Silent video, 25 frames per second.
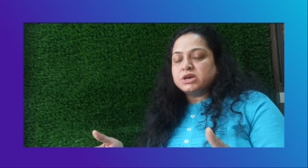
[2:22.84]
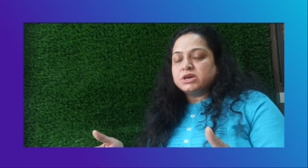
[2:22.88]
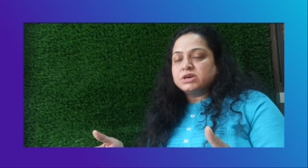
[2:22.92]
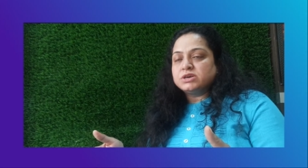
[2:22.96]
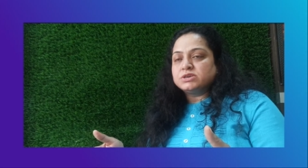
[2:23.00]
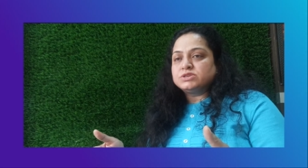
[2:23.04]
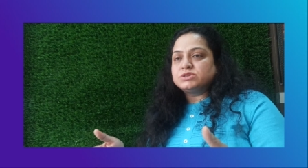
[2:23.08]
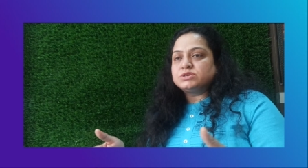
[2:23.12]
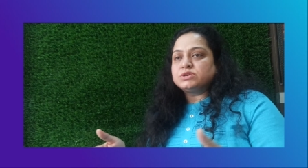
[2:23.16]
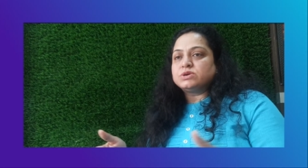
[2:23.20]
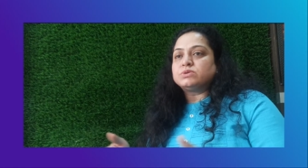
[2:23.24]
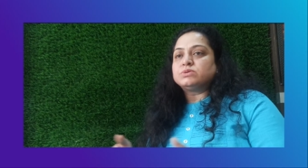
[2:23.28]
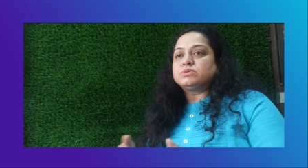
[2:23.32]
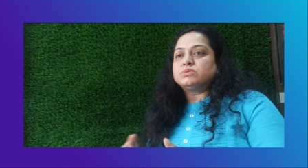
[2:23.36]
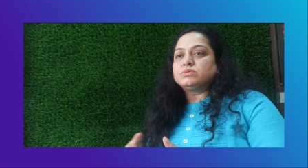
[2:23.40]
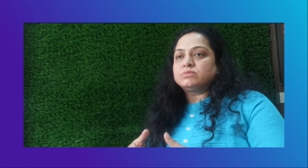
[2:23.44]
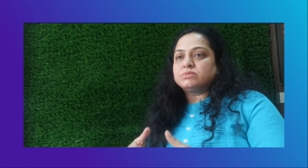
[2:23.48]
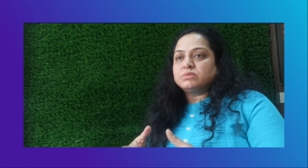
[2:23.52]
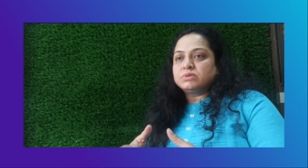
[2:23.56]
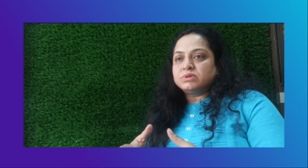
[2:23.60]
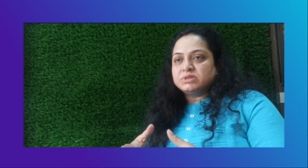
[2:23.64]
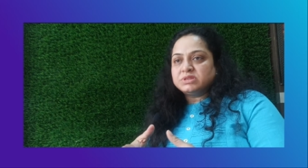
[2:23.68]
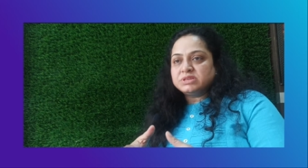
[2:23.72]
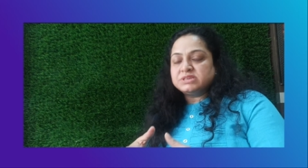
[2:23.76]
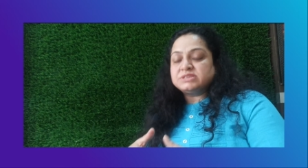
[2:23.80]

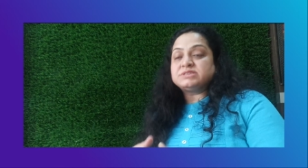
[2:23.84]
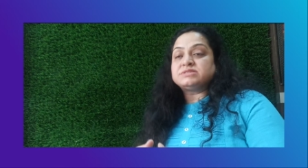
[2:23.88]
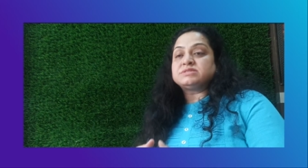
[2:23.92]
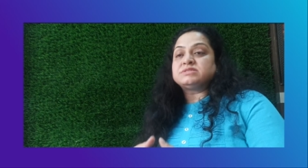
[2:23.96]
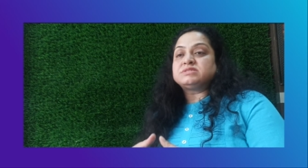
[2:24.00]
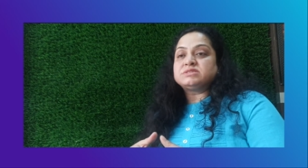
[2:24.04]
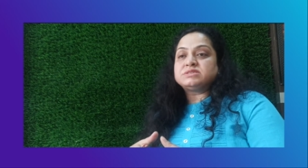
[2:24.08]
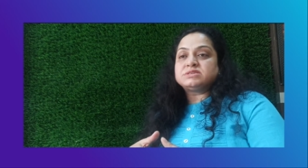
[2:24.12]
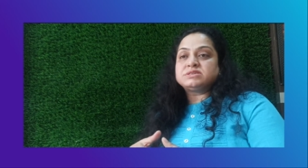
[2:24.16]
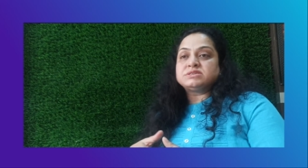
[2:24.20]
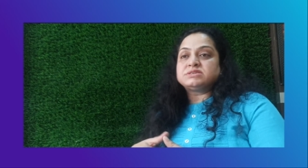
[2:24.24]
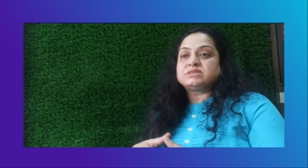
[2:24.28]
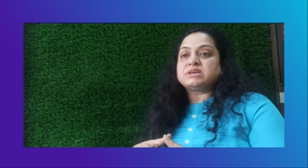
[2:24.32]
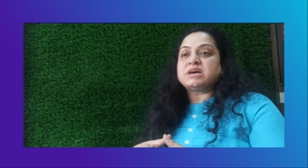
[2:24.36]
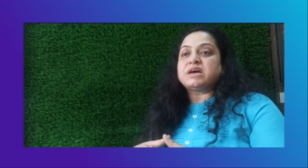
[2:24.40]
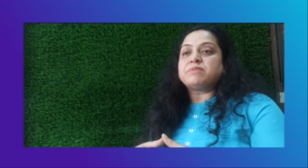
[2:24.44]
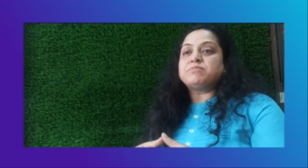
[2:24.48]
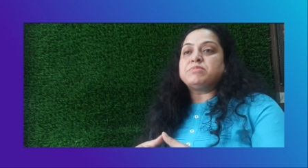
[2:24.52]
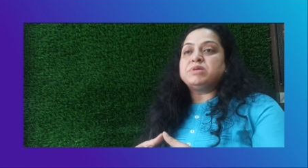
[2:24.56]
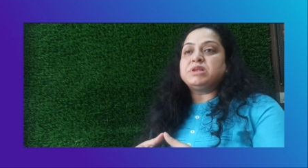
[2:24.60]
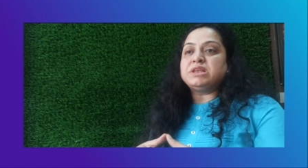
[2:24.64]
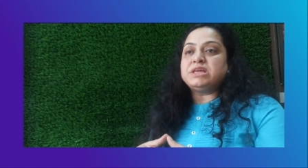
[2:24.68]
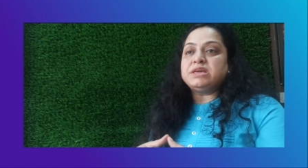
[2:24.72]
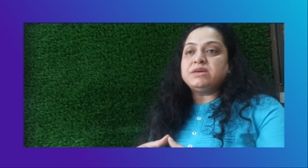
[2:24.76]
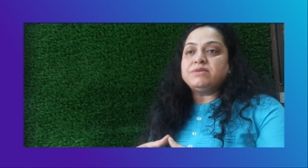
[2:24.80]
So this is, I
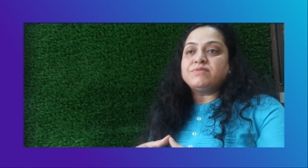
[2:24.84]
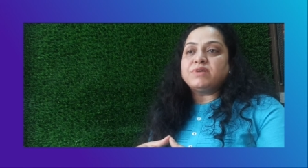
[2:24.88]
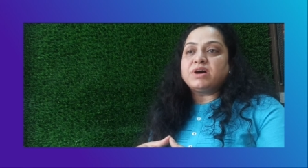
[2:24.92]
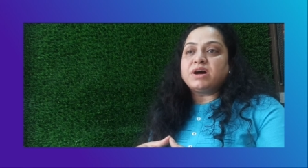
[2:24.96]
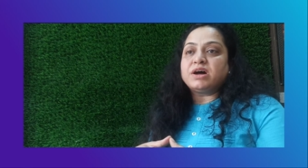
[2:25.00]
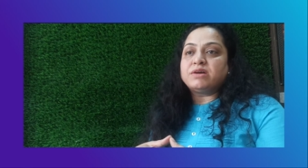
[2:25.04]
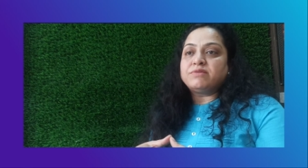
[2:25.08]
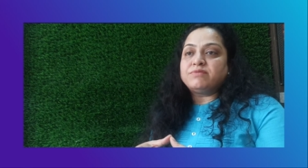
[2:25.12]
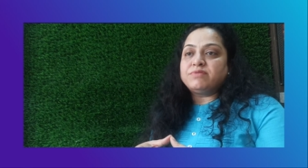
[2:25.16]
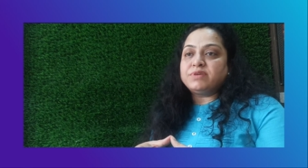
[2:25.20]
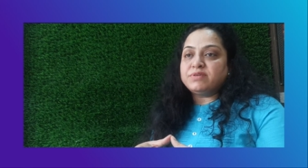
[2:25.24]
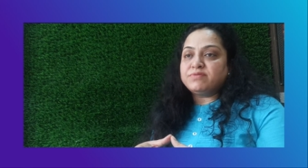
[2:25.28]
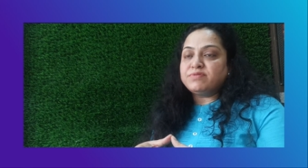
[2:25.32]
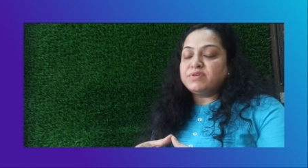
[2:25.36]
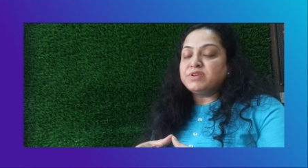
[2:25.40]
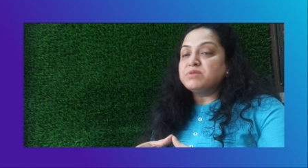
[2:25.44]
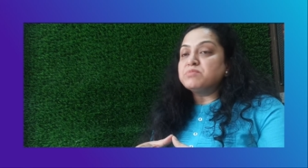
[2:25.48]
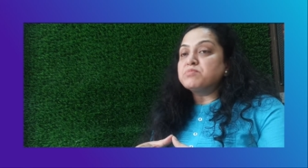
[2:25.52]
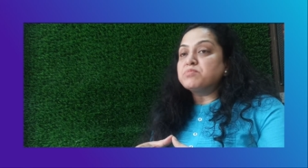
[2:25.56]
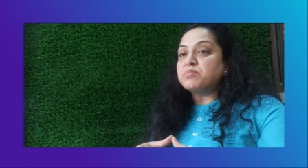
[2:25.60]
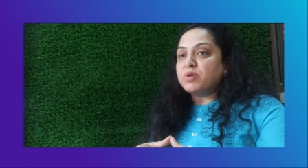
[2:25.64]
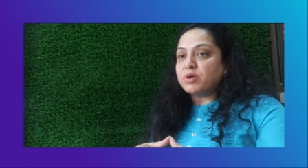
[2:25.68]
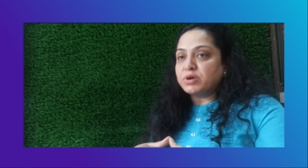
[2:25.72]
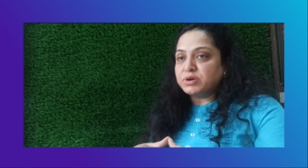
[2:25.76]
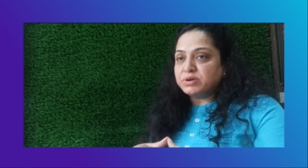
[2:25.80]
believe, are very, very
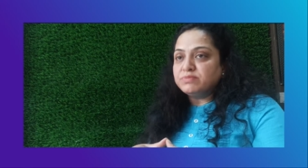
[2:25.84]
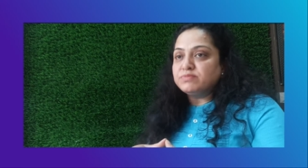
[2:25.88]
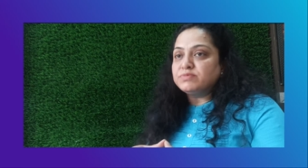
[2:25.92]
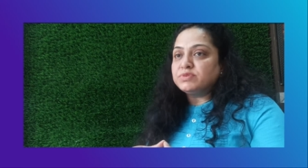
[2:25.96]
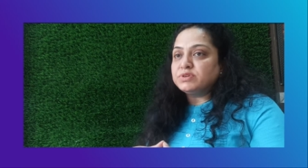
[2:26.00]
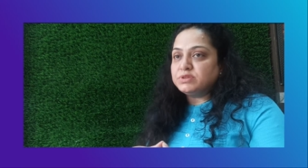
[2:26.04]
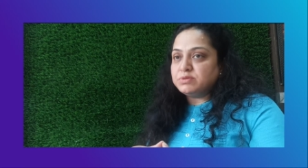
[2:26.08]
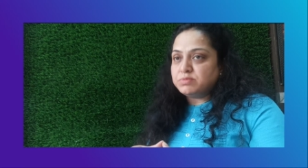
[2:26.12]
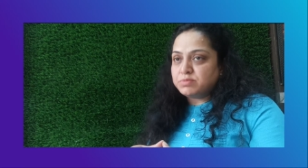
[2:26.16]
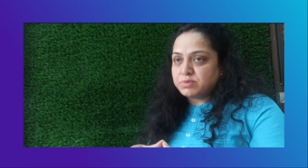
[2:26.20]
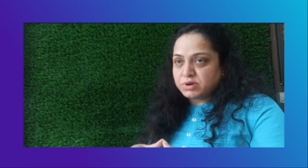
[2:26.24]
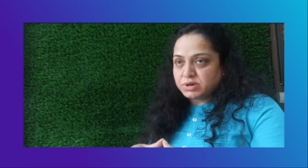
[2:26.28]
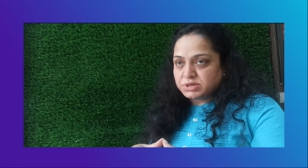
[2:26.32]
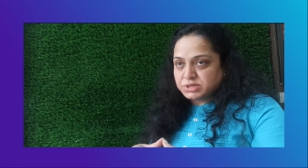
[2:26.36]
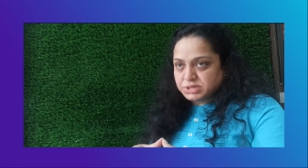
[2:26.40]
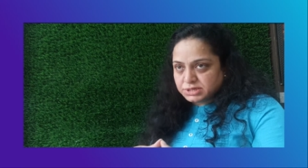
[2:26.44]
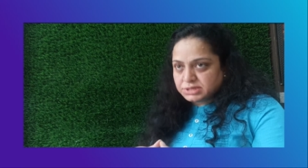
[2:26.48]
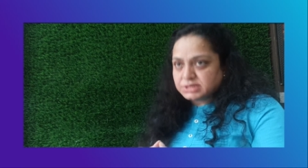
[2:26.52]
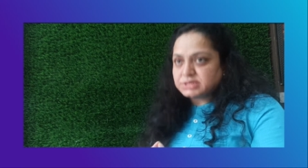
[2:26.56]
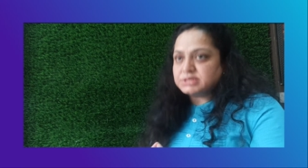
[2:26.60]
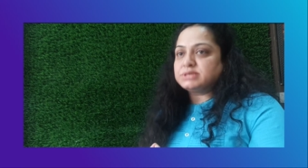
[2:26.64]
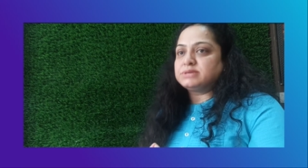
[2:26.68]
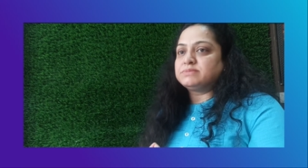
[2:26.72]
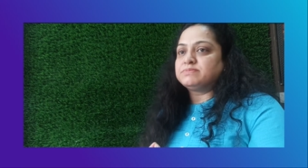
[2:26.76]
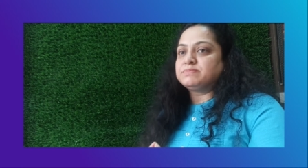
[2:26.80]
important for the
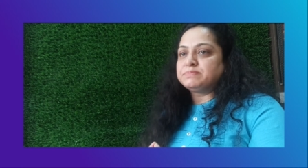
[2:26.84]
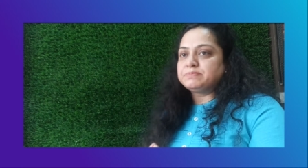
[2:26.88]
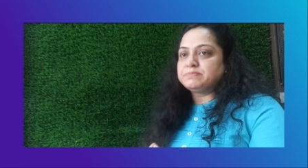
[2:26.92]
projects.